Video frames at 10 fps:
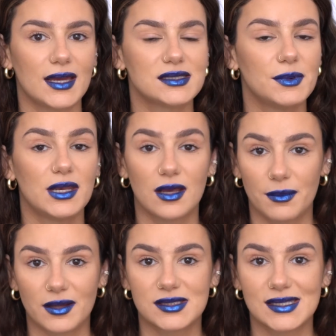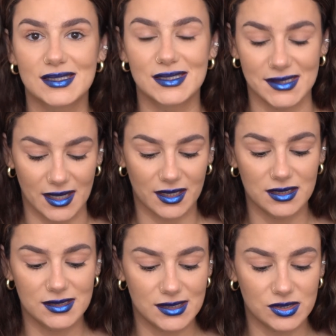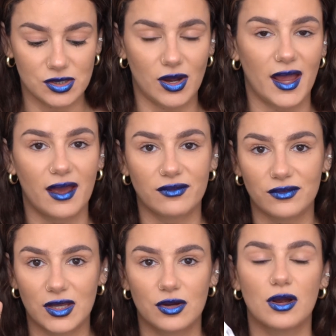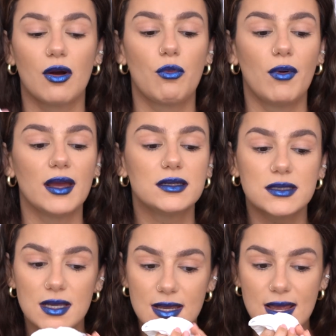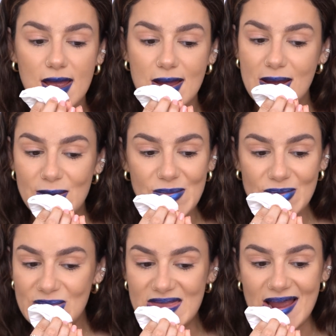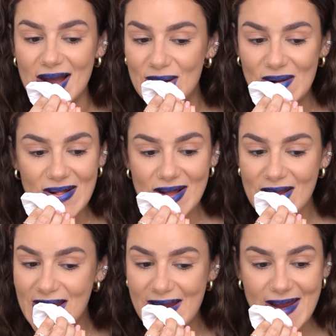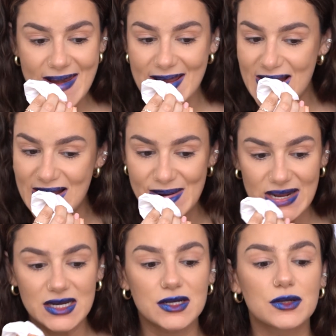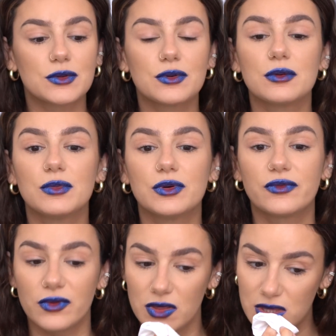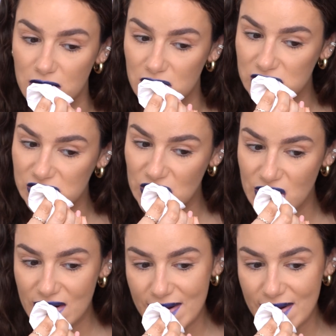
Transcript: has been about 60 seconds, so I have here a wet towel, and I'm gonna remove this.